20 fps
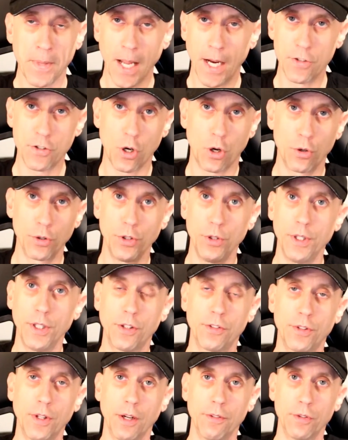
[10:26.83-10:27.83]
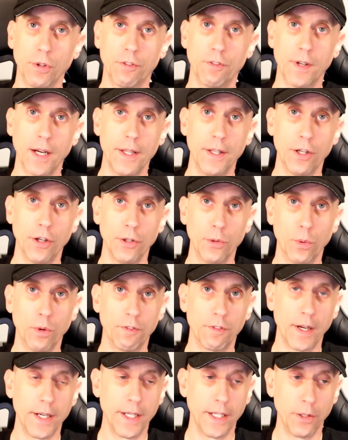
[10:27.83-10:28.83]
And it's all unique stuff you'll find there. You
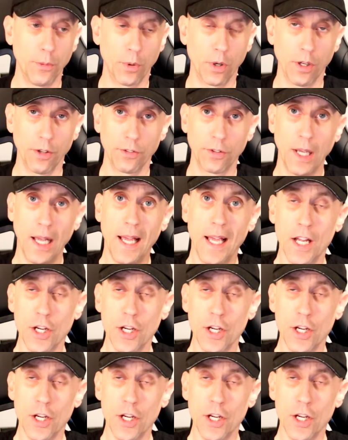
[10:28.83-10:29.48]
won't find anywhere else.